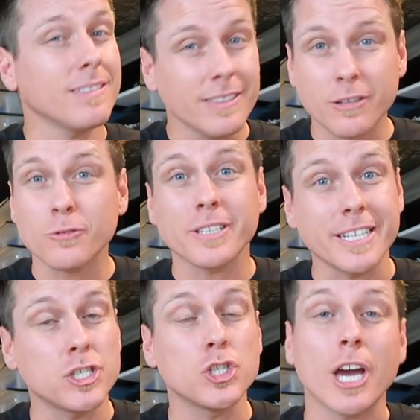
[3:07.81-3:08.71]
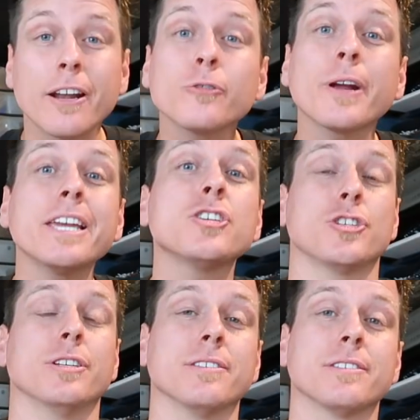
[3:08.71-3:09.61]
literally
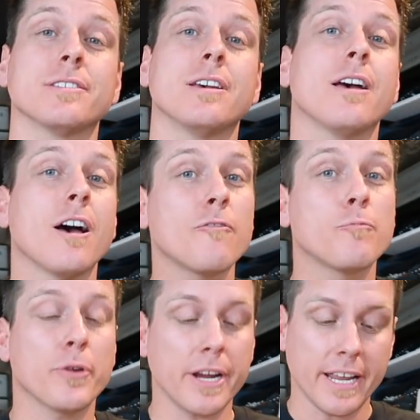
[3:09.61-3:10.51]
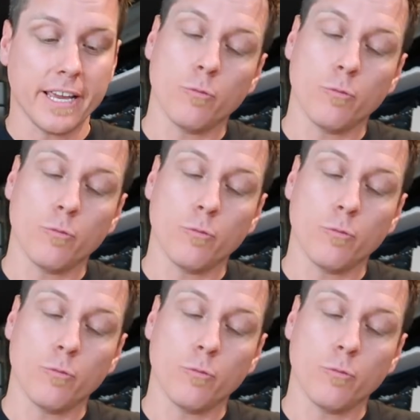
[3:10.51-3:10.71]
generations of breeding.